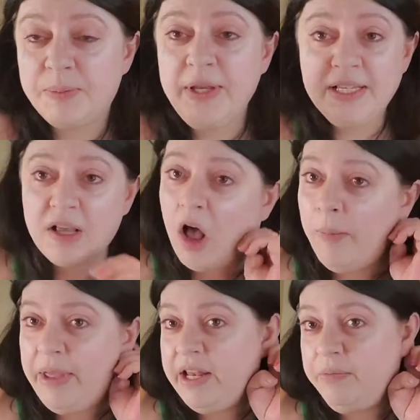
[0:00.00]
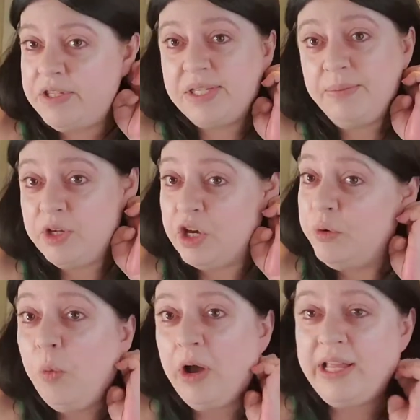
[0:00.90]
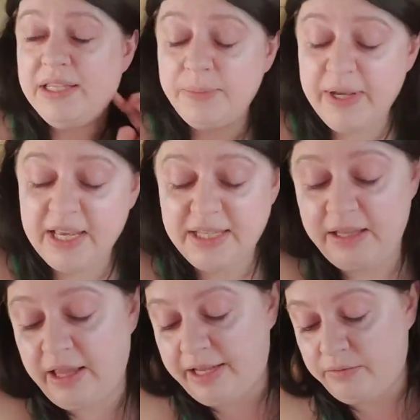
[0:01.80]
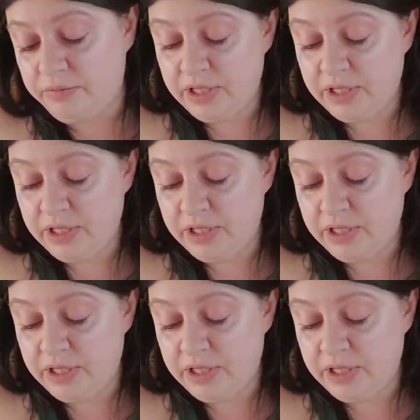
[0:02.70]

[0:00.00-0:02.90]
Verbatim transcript: Please comment with some good ones because I'd like